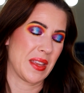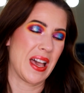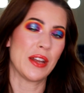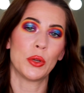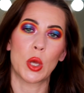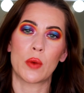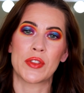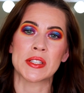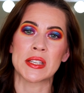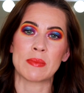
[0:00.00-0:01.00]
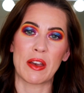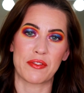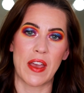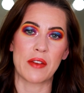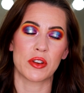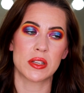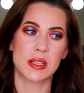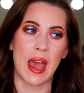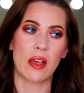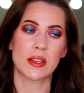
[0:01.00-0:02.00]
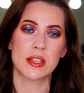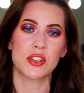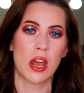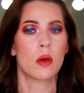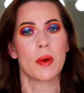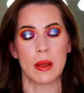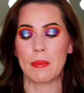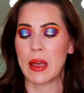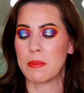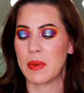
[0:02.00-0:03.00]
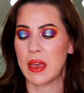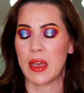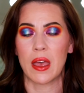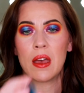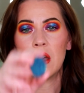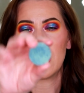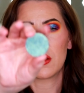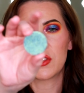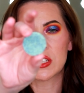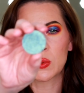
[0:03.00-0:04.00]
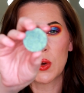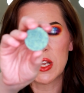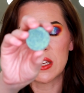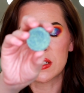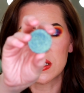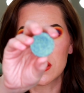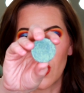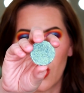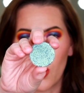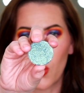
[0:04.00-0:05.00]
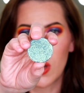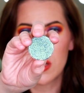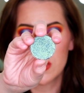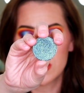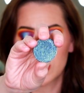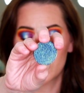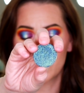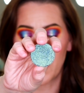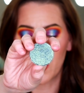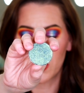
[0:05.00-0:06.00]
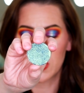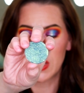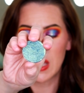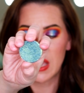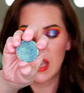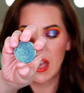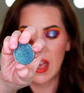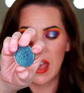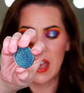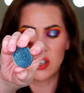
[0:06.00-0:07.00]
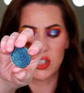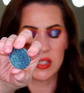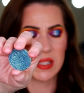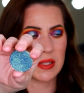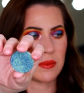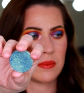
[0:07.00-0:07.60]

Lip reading: I don't know if this is my favorite Galaxy Shadow, but it might be. This one is so sparkly and just